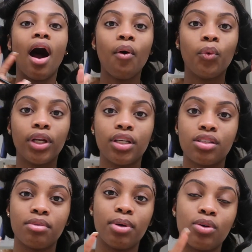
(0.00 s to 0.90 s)
I
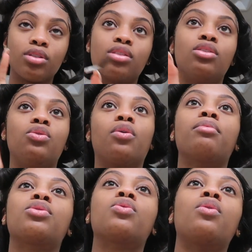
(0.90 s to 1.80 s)
wanted to post the
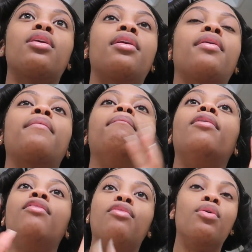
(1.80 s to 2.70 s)
dorms for
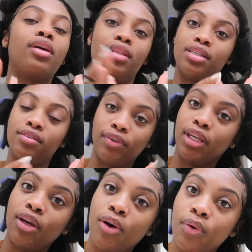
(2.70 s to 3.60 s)
before this
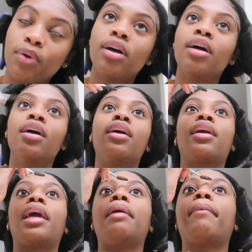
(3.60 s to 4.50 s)
video
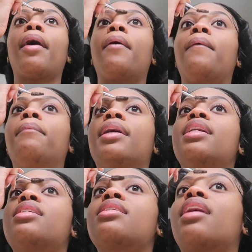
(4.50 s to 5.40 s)
came out, but
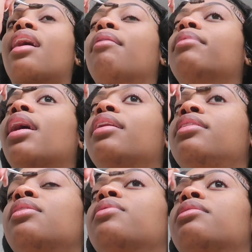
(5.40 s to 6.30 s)
it's just I'm
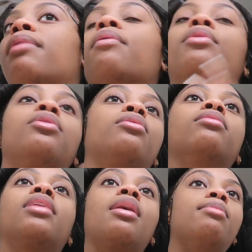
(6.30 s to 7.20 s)
not done with my
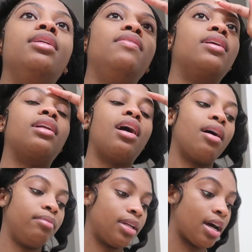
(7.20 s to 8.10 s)
room. Believe it or
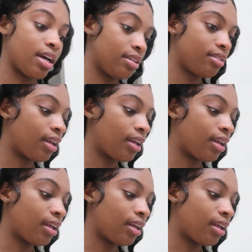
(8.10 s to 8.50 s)
not, I'm not.